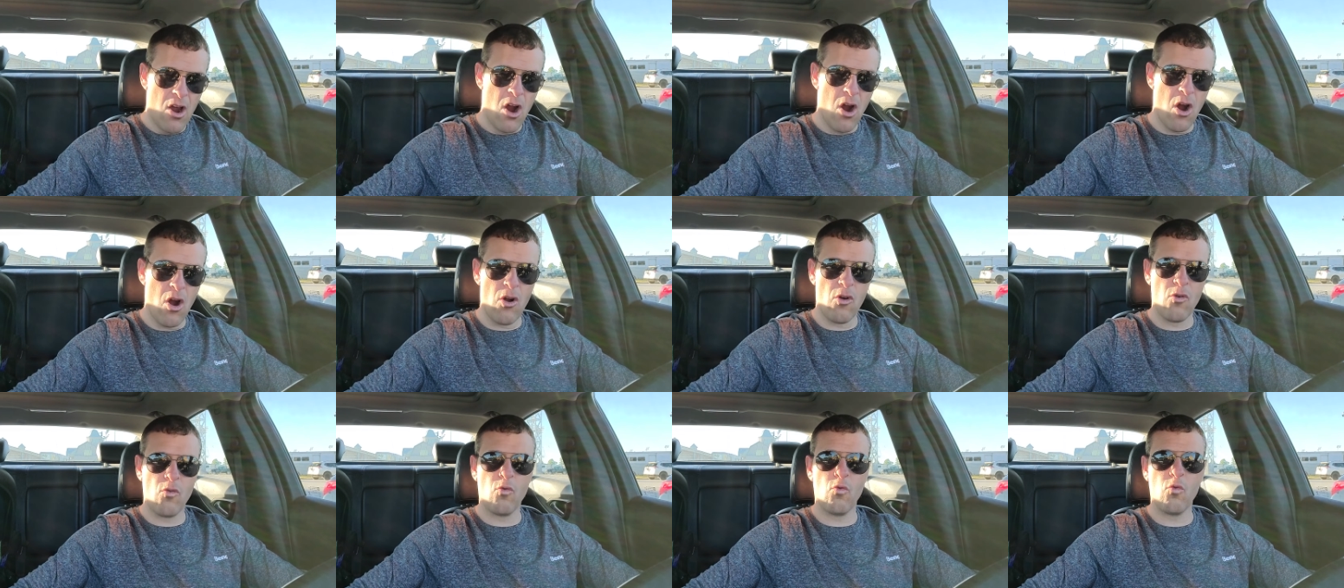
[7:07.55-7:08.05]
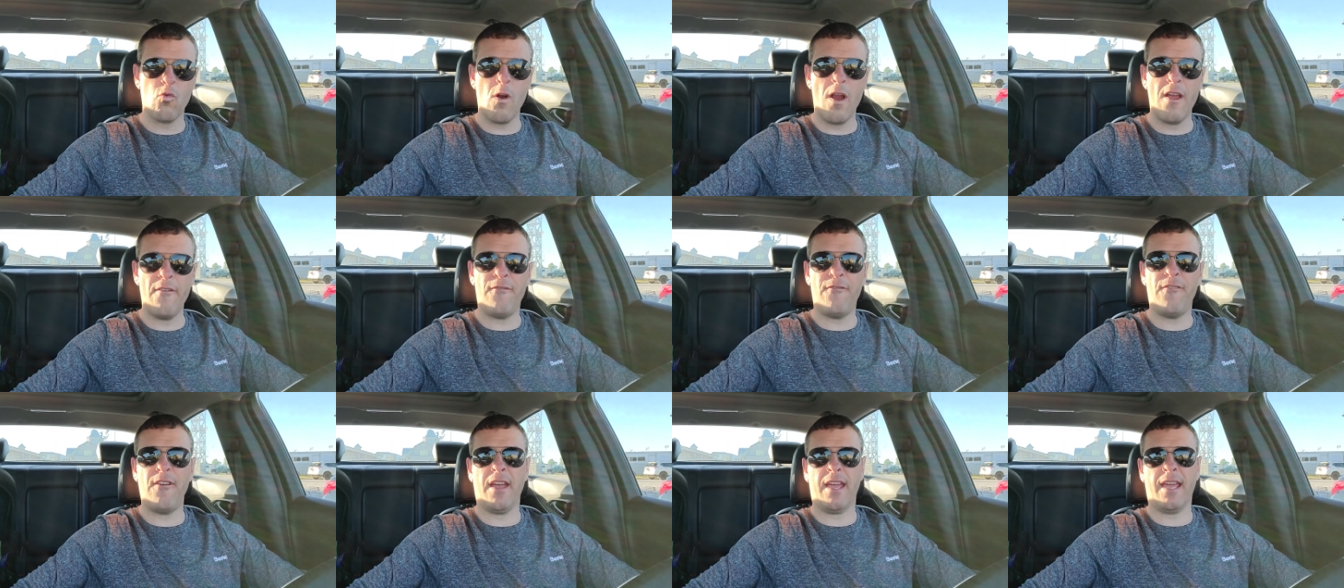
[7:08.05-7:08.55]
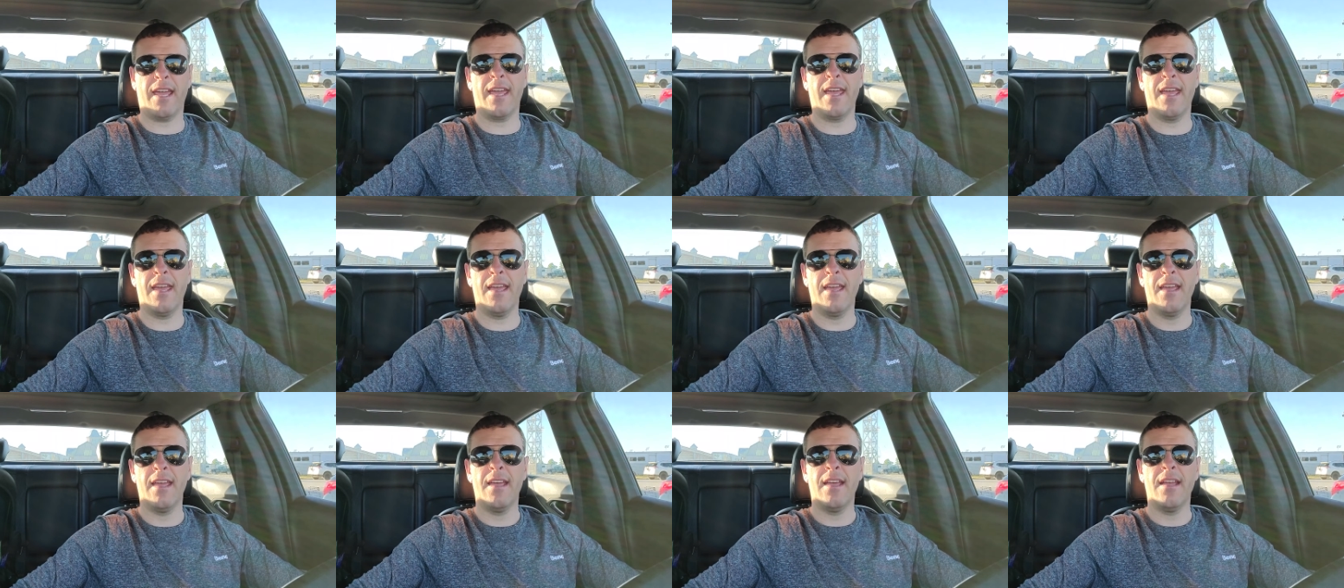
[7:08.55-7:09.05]
horrific
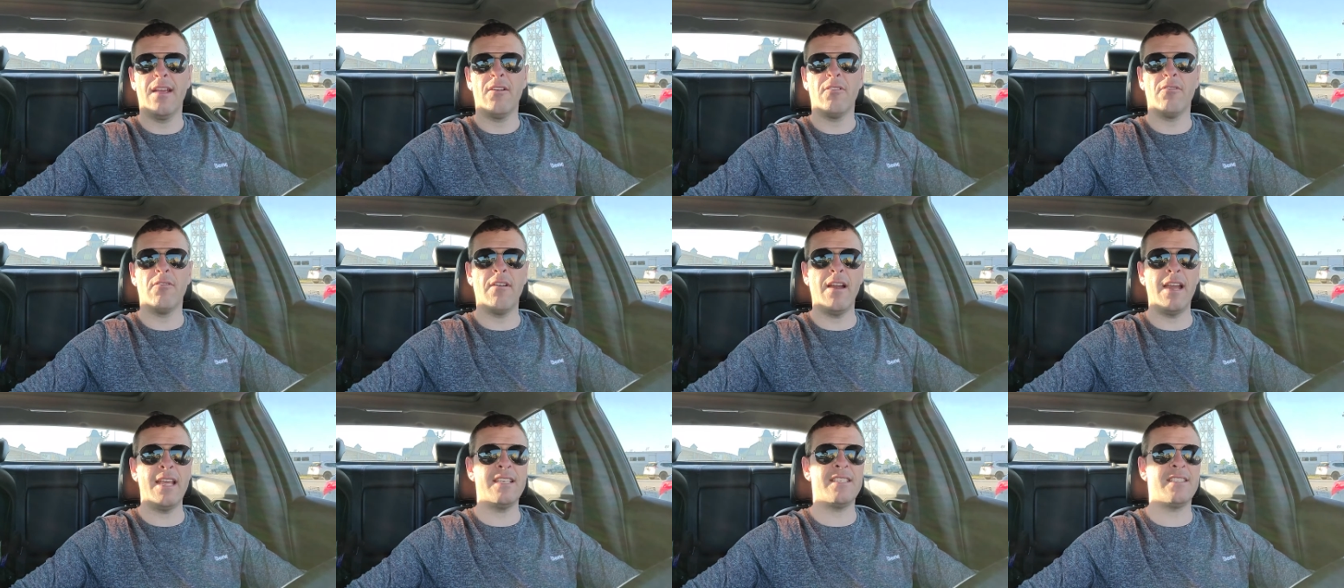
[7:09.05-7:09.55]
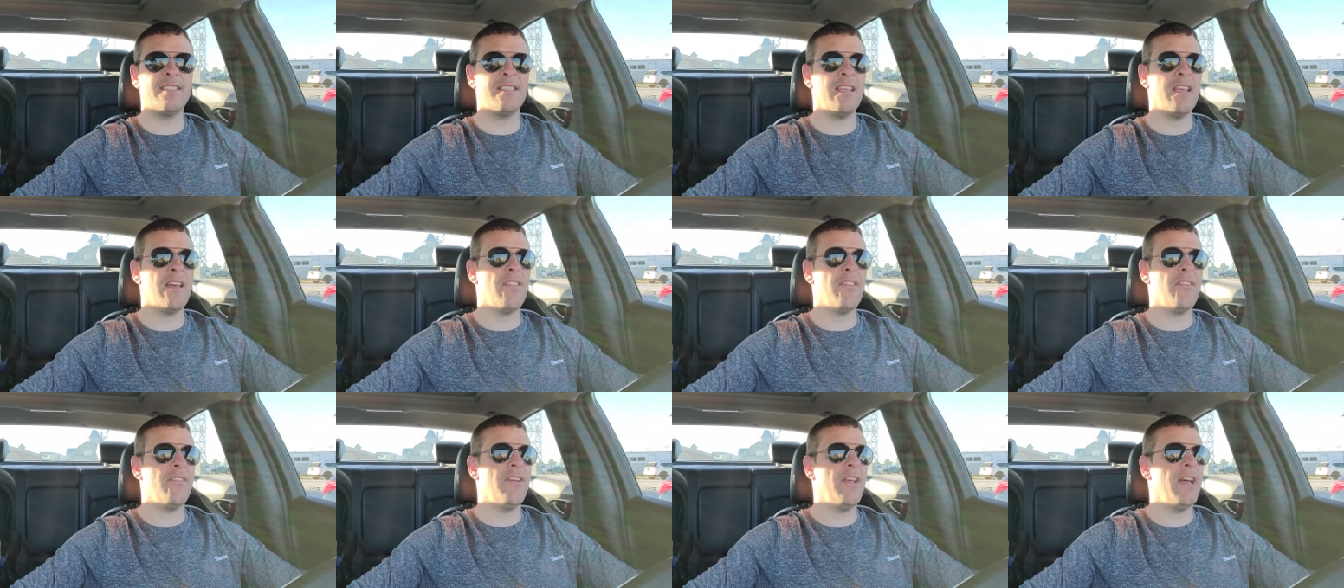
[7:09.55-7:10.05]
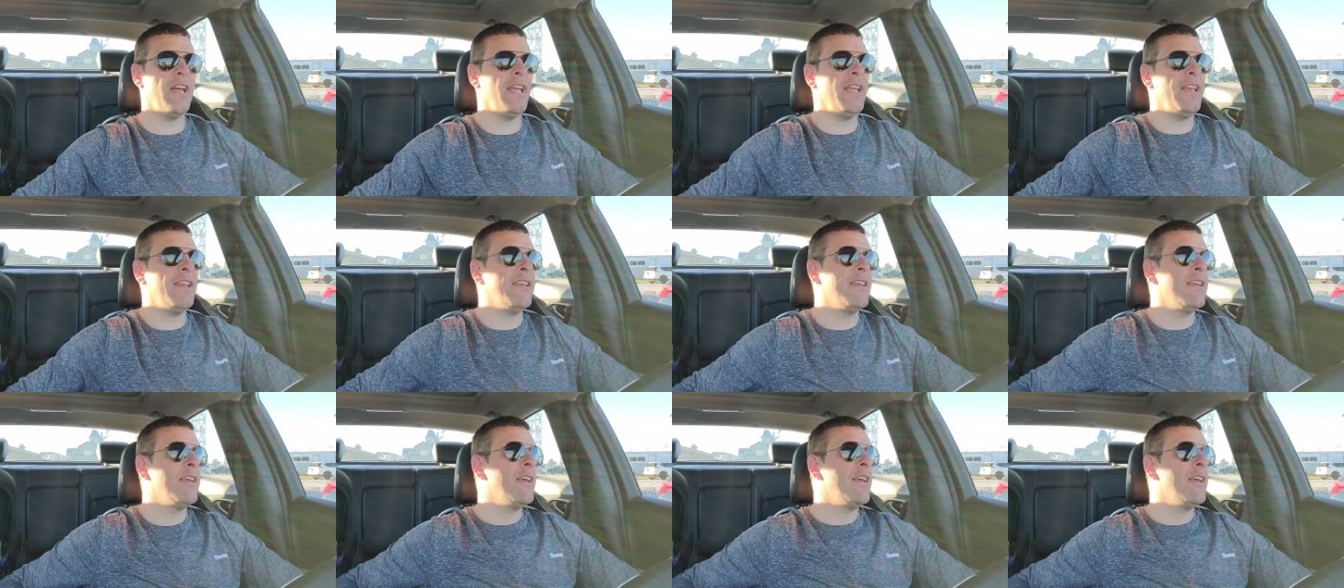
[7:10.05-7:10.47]
race the other night.